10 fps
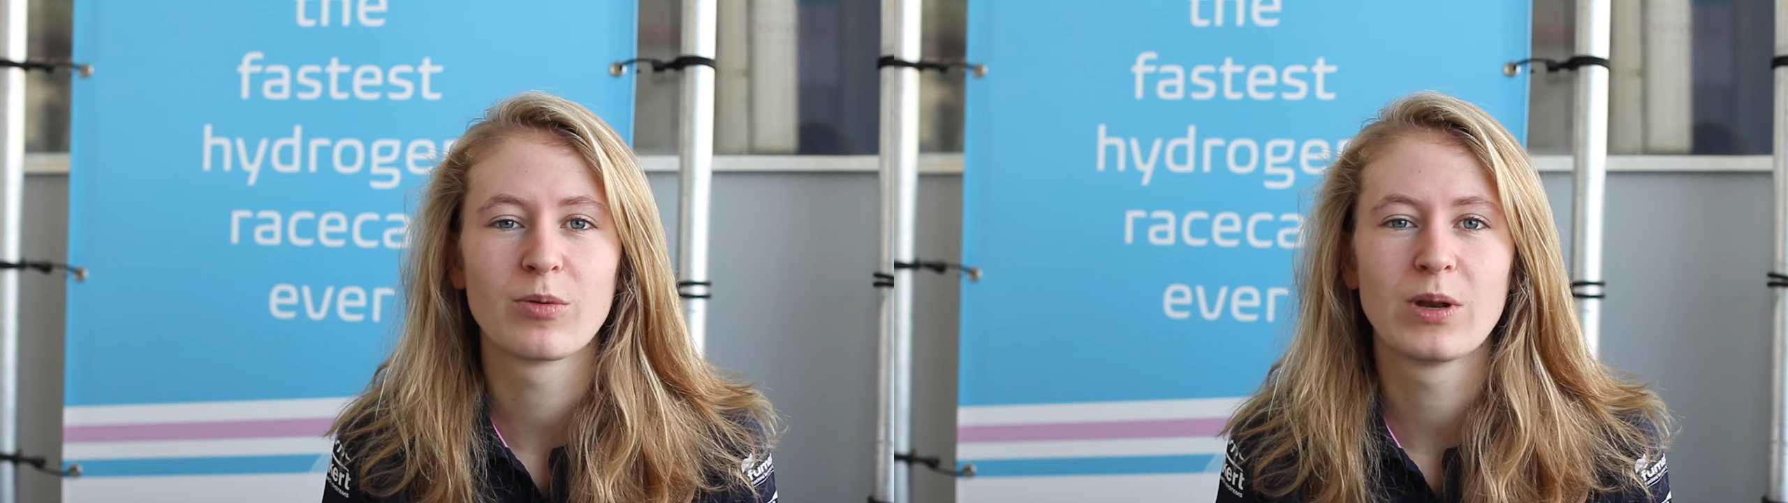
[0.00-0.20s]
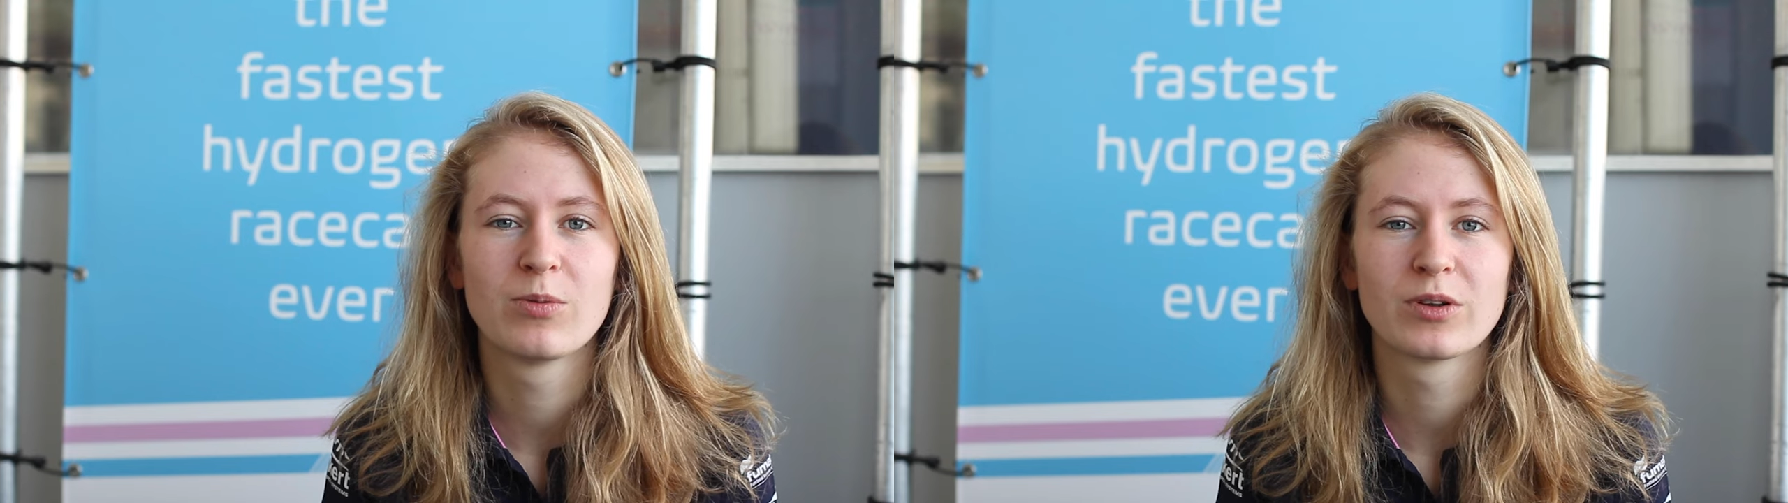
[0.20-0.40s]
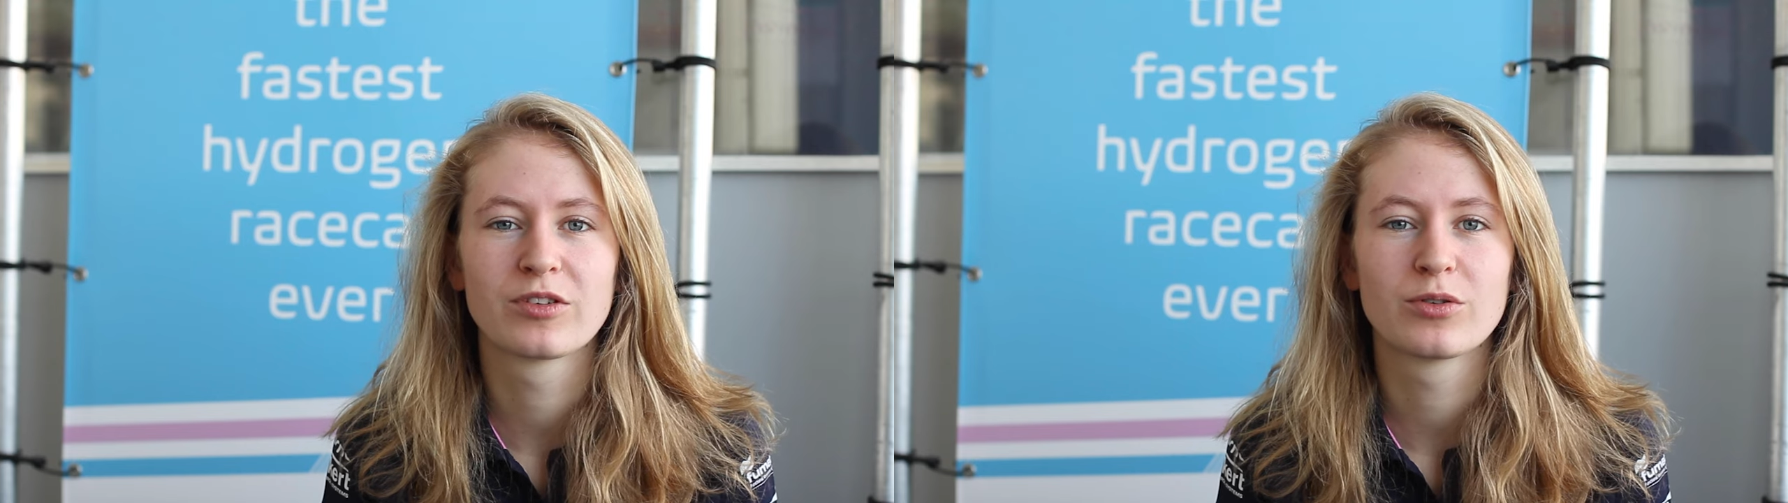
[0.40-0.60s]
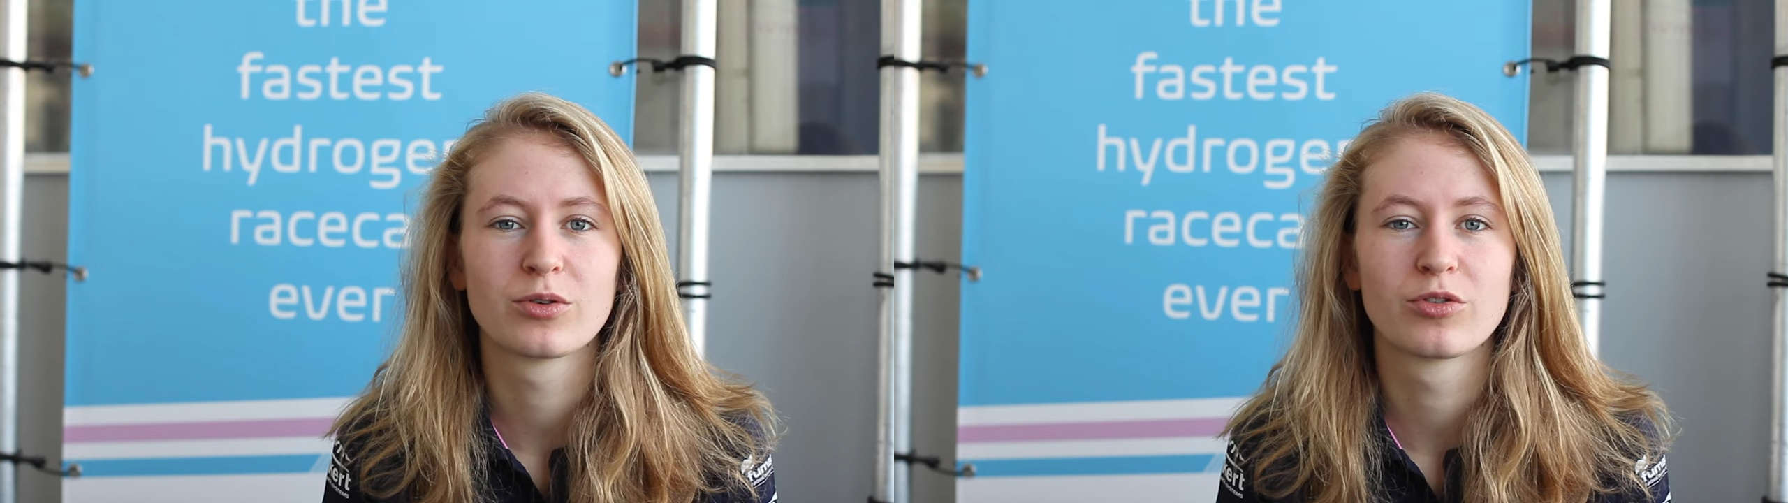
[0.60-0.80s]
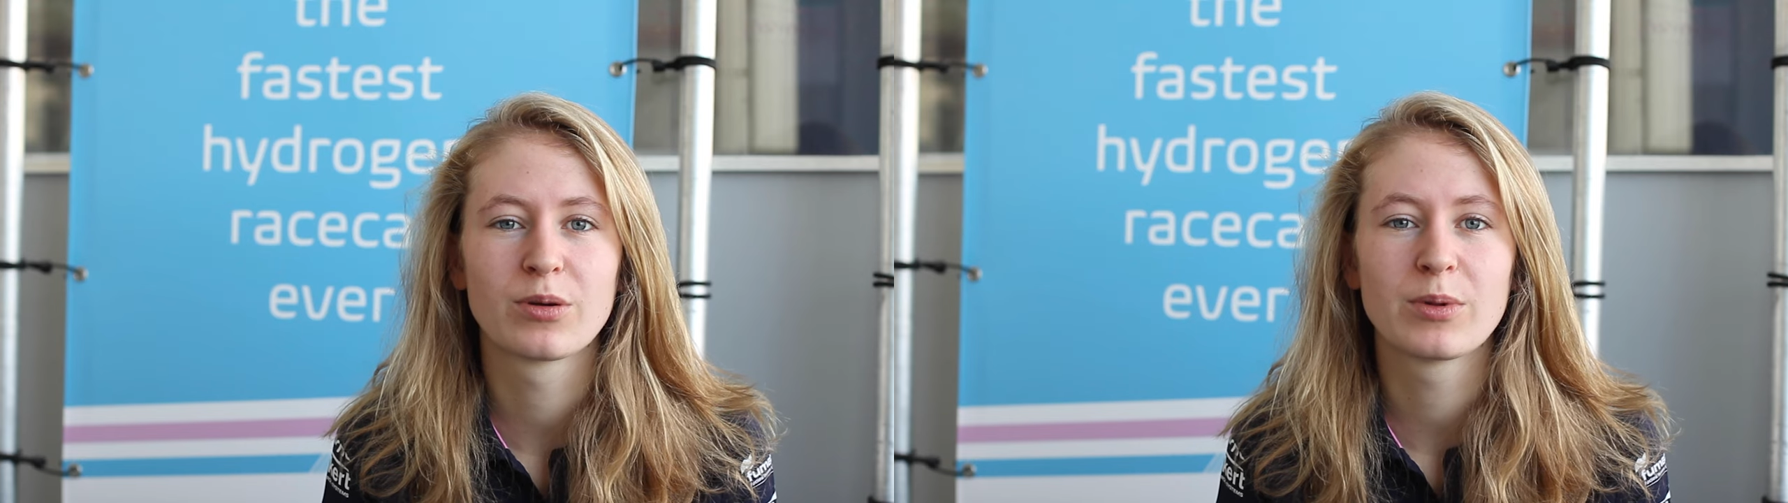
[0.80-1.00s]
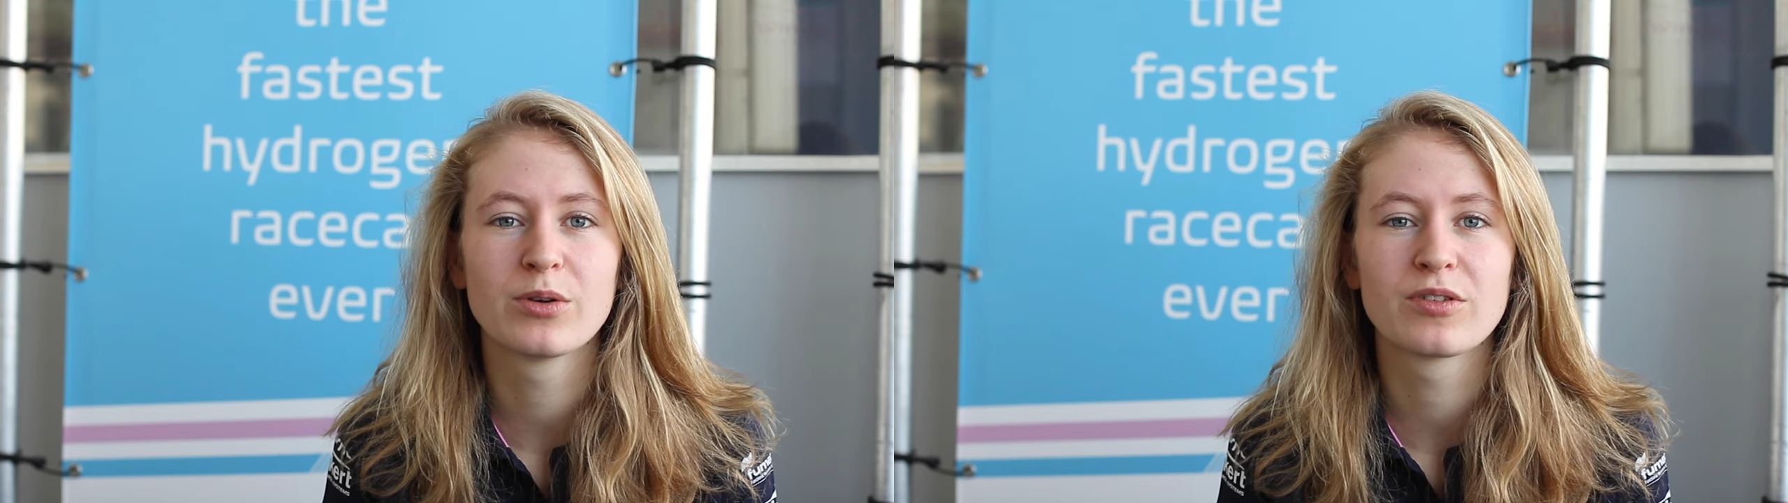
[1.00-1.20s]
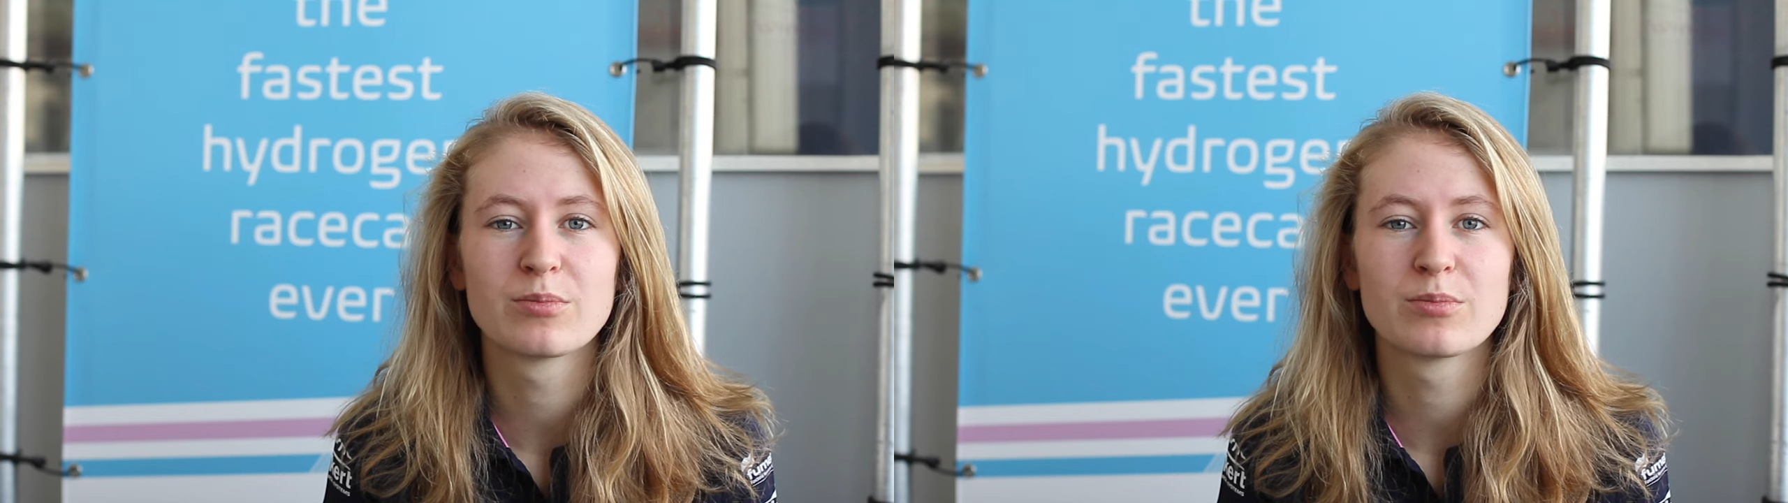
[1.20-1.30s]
I really wanted to contribute